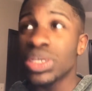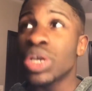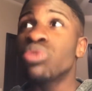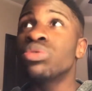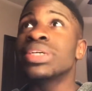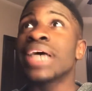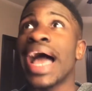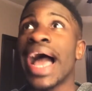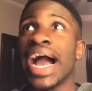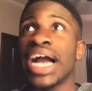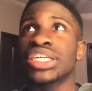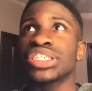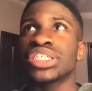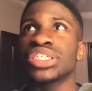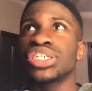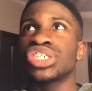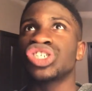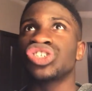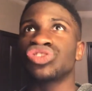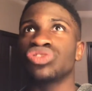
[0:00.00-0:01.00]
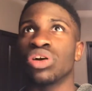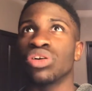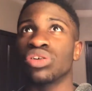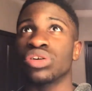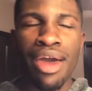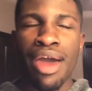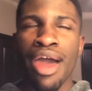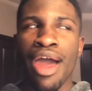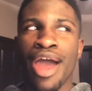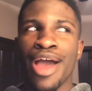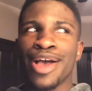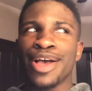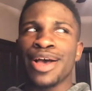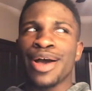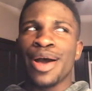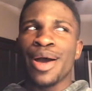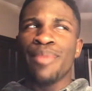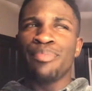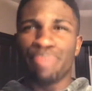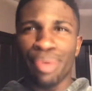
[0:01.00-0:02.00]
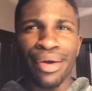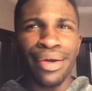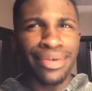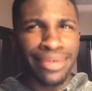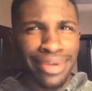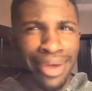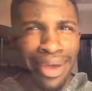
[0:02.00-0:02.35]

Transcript: it was actually a struggle. But